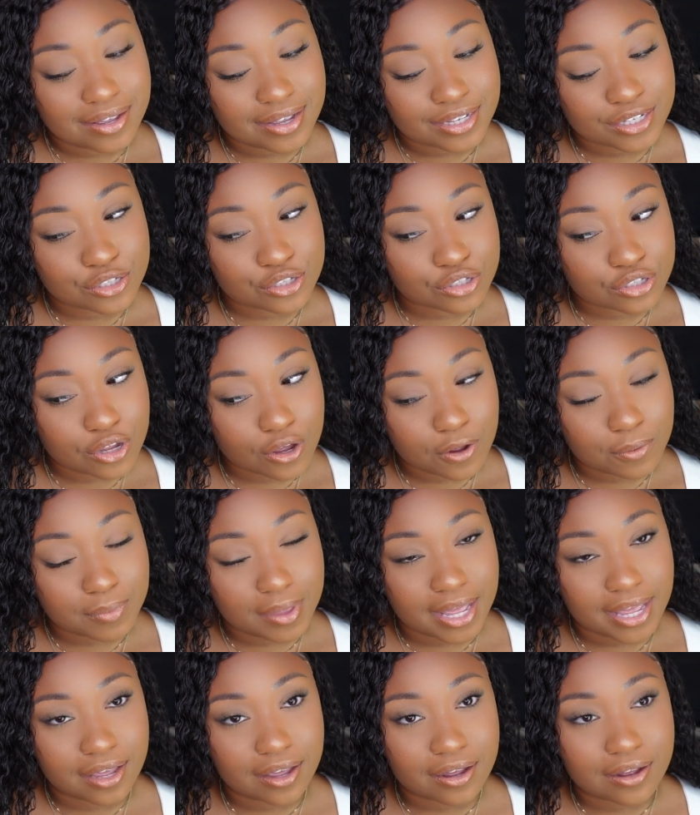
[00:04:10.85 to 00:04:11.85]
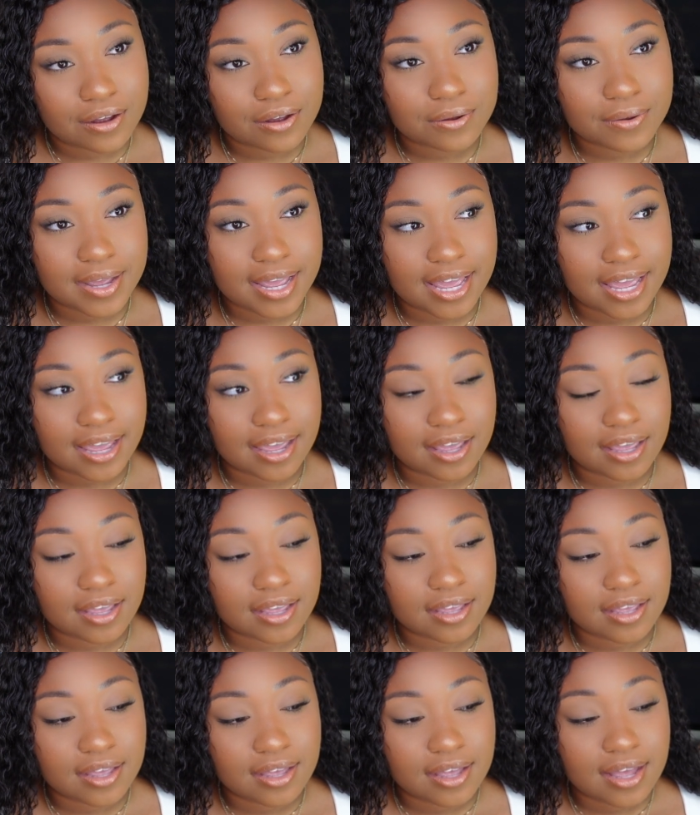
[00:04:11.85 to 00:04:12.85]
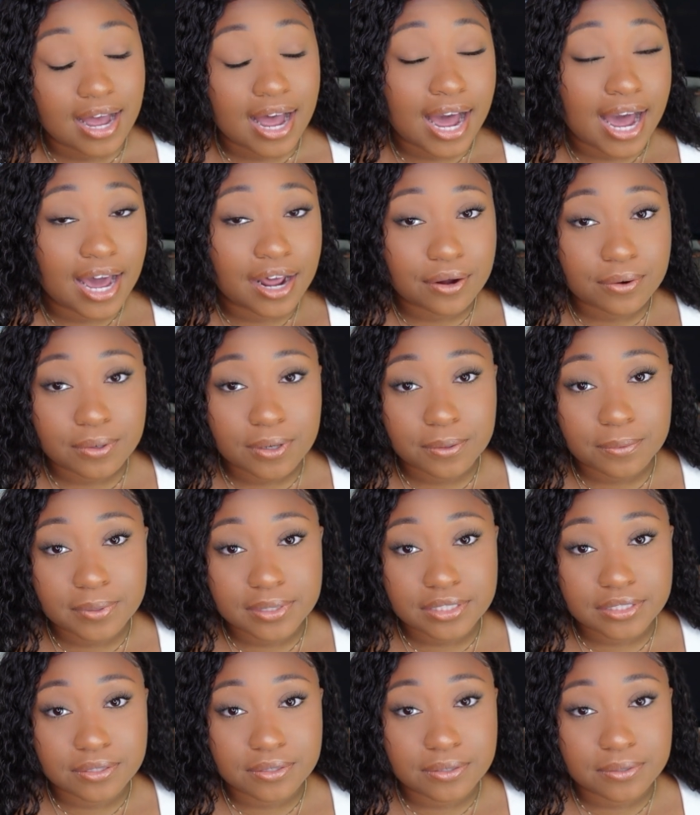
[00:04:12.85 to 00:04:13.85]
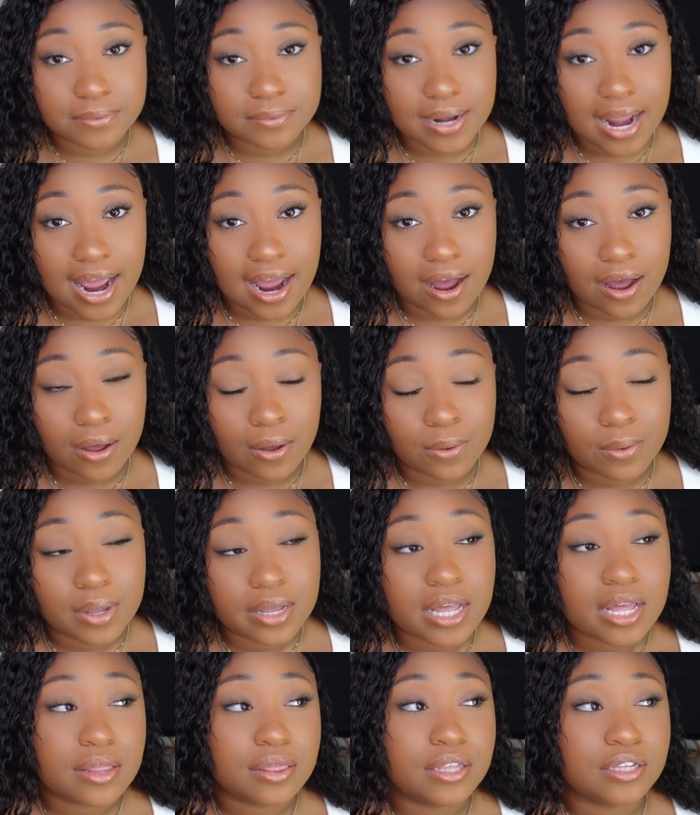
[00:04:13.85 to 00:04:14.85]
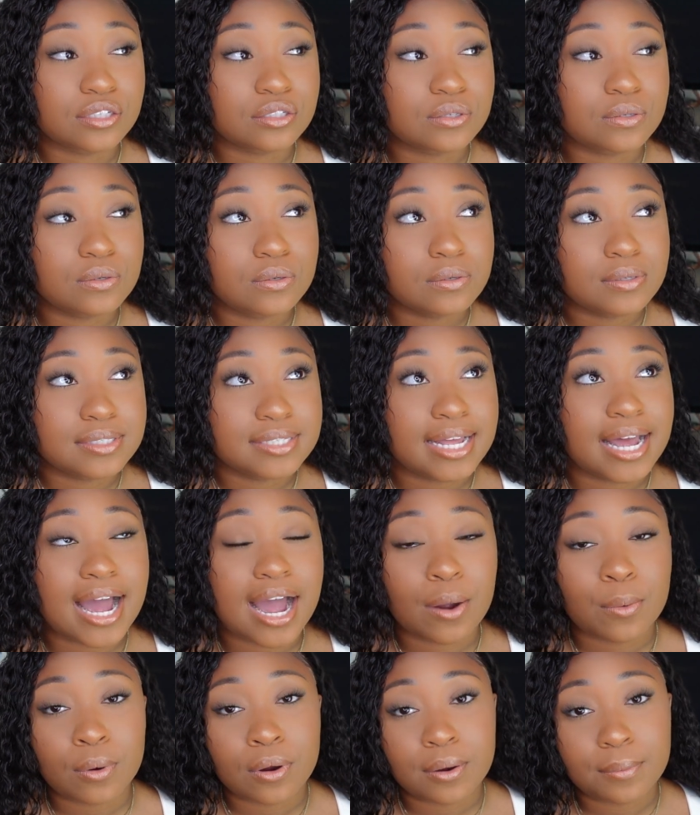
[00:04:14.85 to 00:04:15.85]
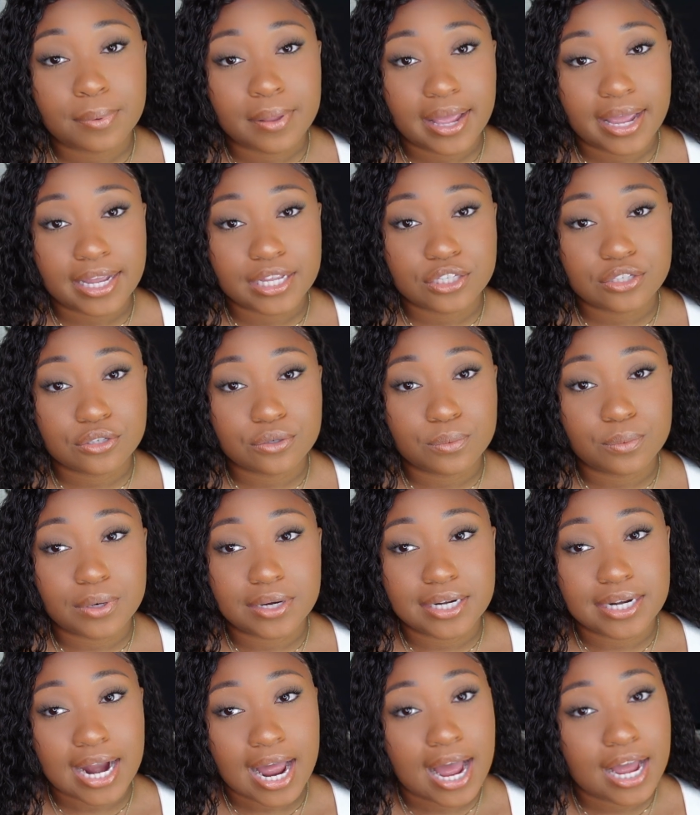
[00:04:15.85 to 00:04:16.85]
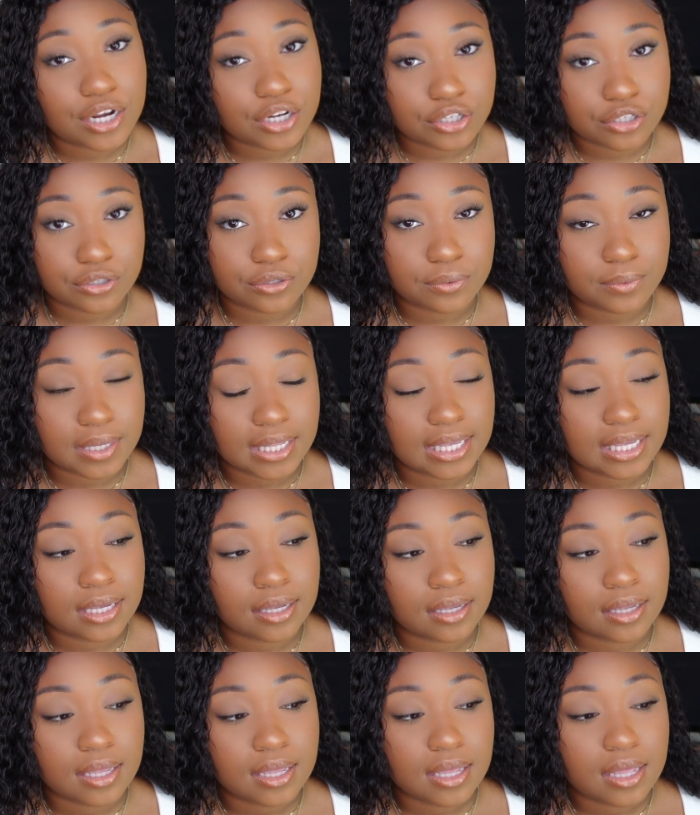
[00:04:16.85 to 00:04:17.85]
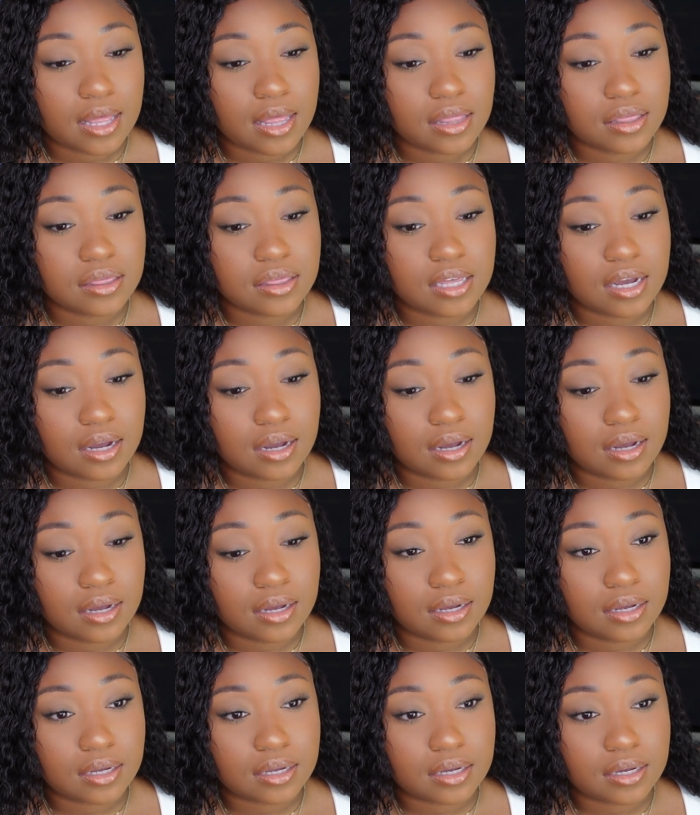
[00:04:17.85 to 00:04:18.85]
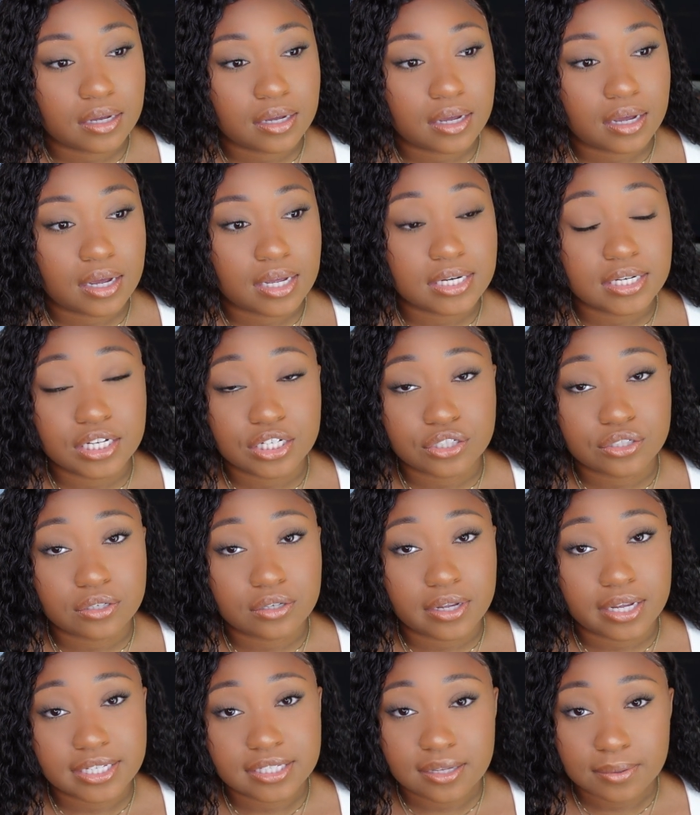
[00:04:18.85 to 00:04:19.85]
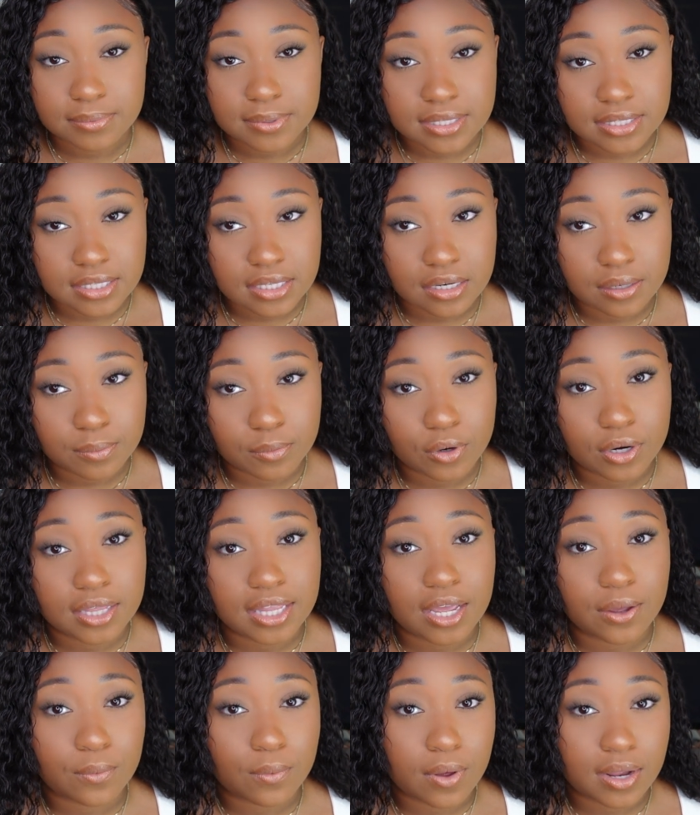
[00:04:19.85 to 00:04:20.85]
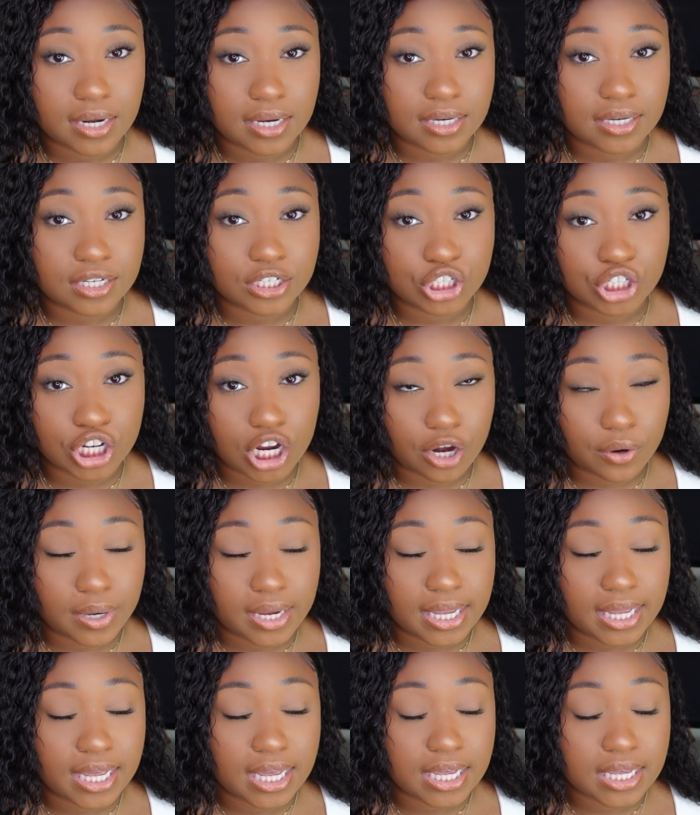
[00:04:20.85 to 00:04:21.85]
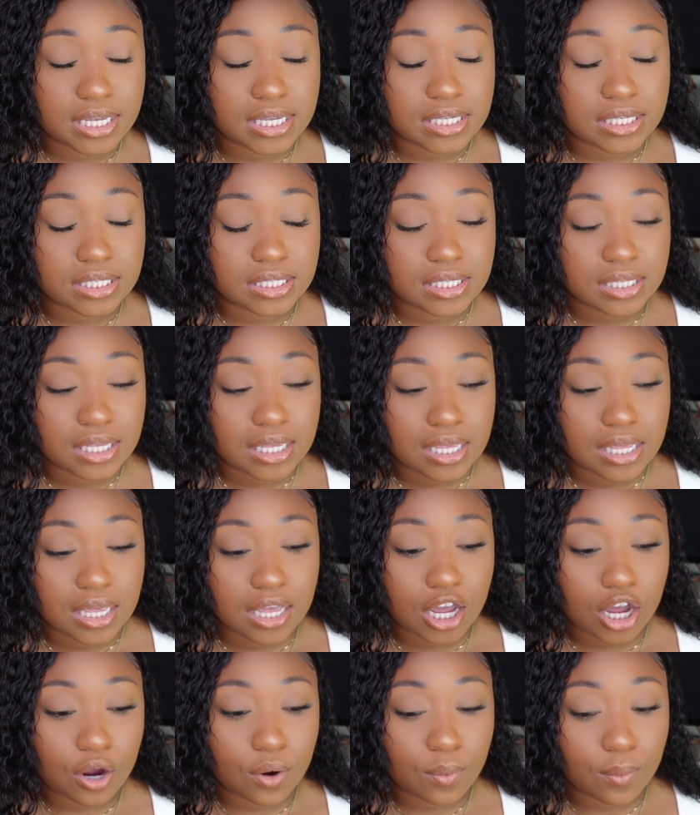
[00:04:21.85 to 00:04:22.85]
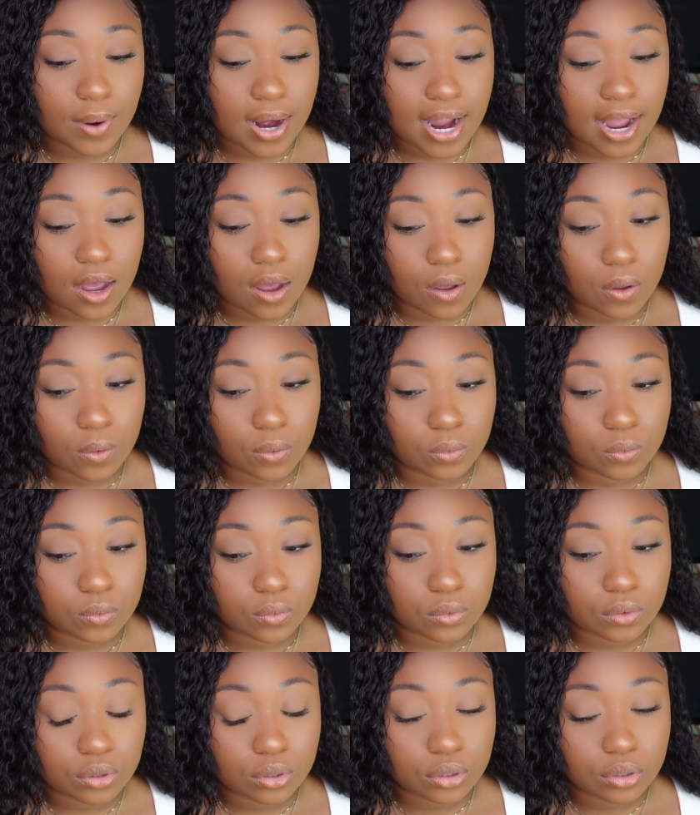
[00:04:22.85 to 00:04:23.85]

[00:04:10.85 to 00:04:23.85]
So I'm like, okay, I don't know what to do now. The schools that I were applying to were not doing the conditional acceptance anymore. They wanted a GRE because around